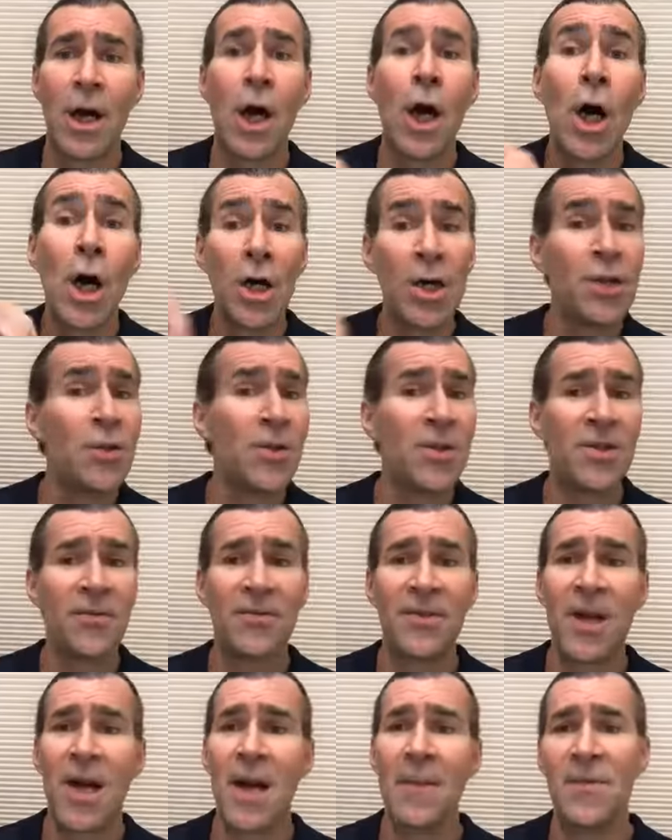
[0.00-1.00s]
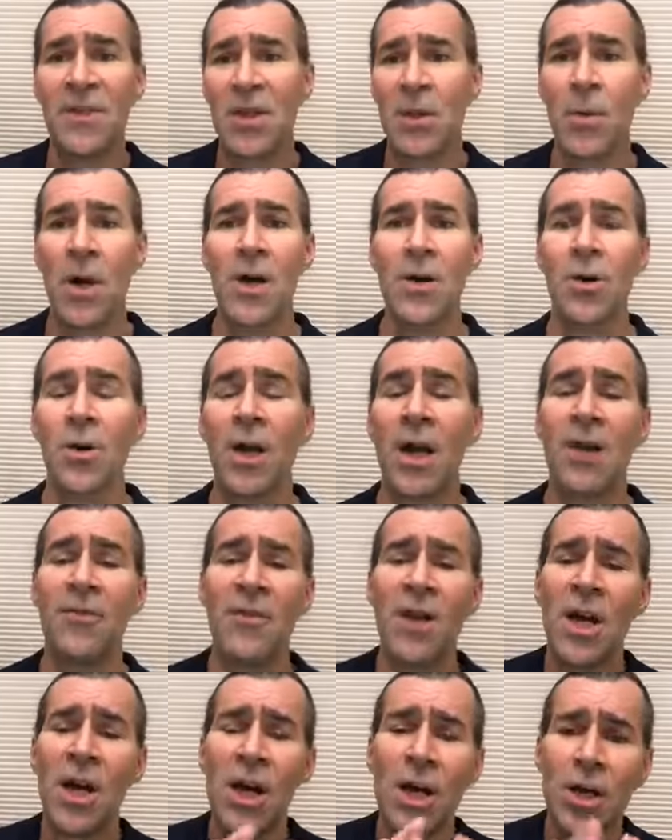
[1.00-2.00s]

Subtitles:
hundreds of times throughout your life.